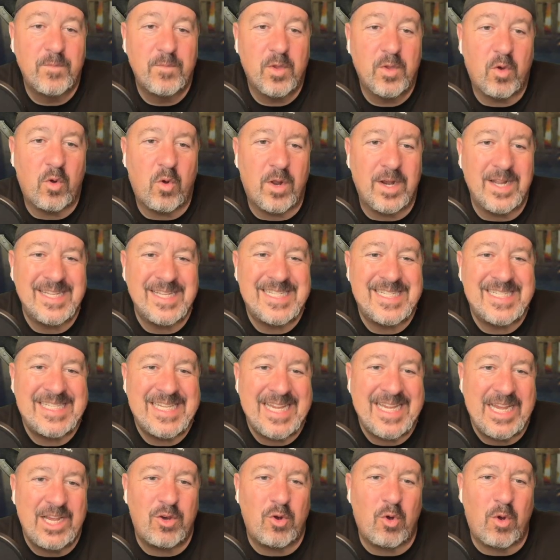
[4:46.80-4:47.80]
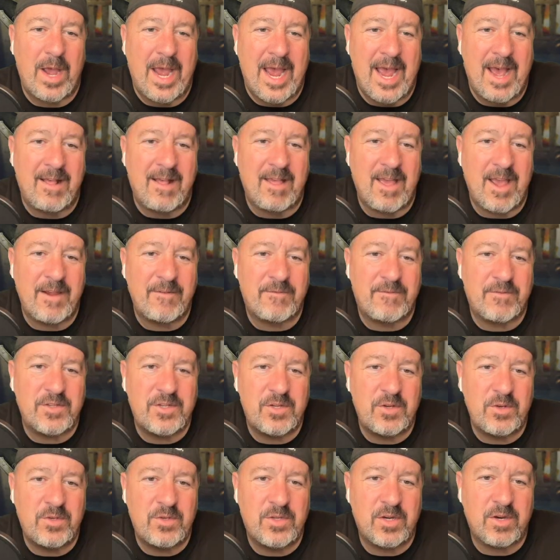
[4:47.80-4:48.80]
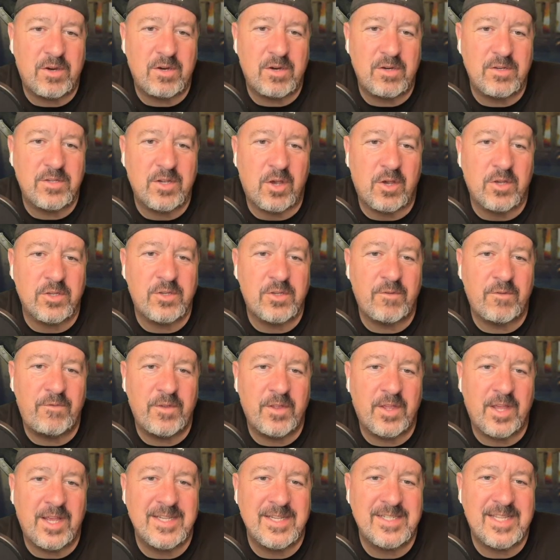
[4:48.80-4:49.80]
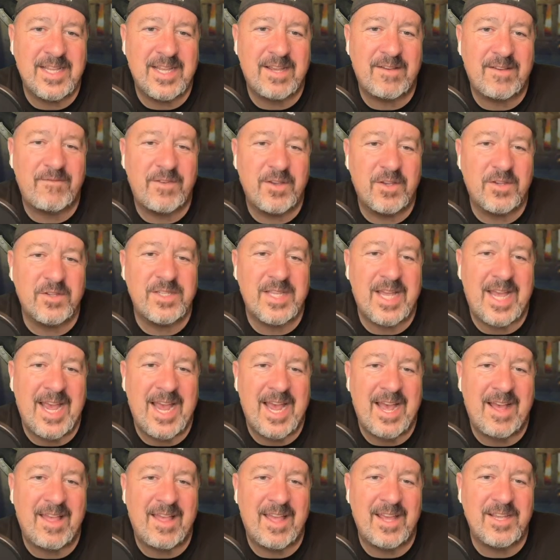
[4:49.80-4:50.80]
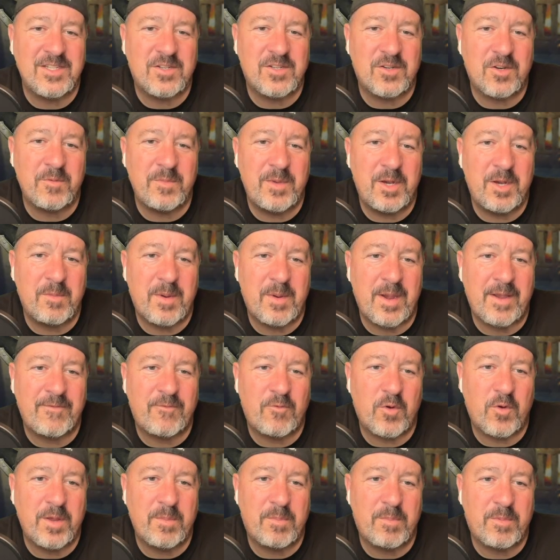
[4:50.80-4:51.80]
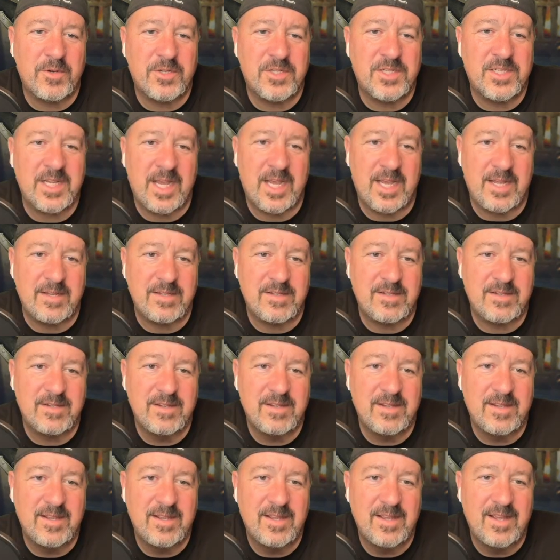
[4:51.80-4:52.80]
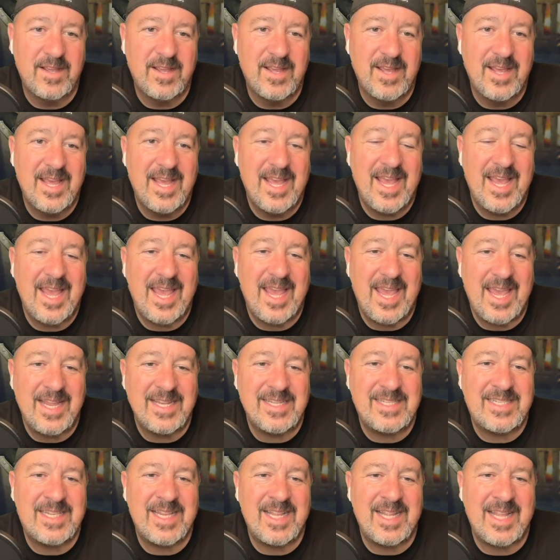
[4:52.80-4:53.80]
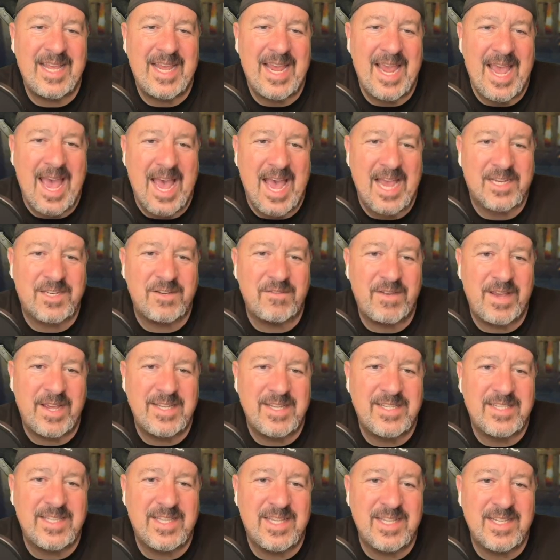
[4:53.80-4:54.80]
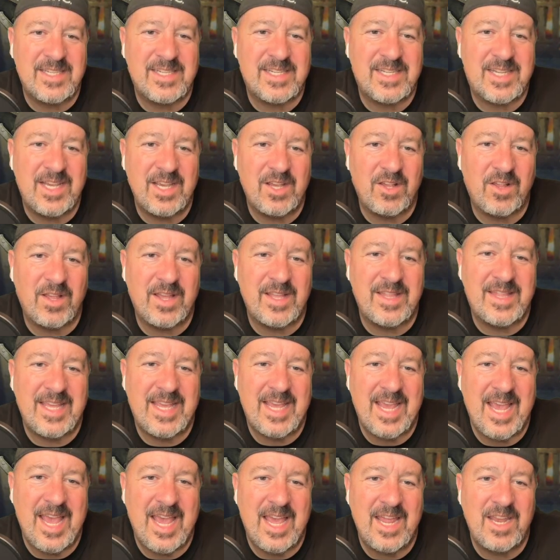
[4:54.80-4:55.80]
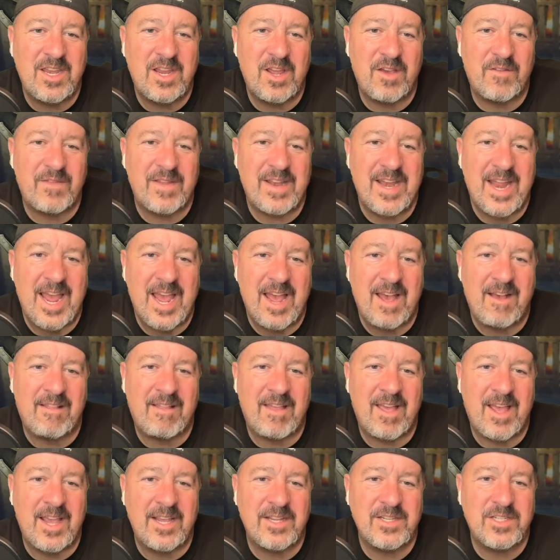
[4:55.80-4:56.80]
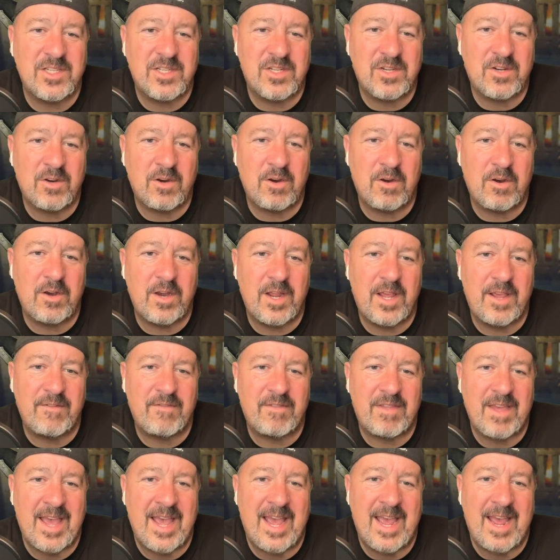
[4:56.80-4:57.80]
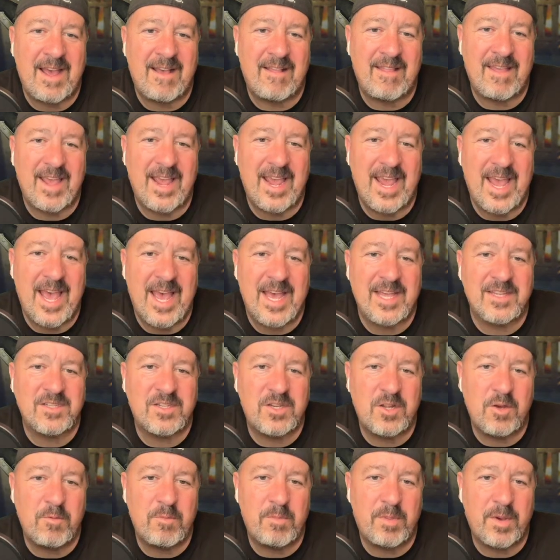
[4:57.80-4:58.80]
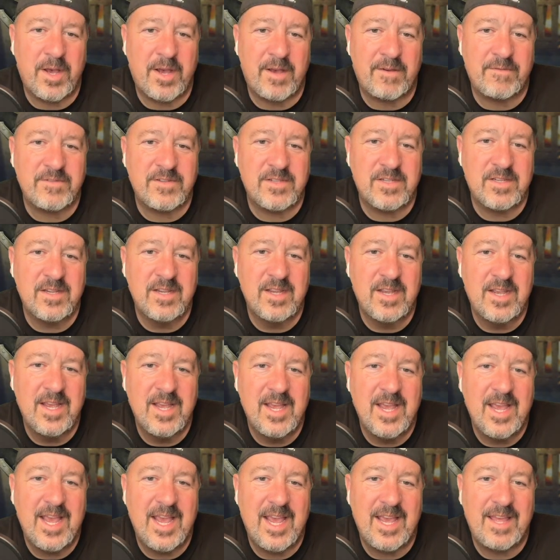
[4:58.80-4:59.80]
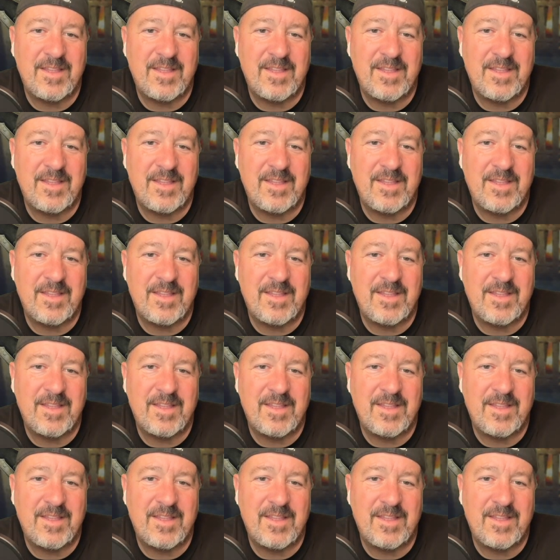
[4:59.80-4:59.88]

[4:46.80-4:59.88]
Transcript: on a single ally for 2 turns. Also fills that ally's turn meter by 40%. Instantly activates this skill at the end of an ally's turn if that ally has no buffs and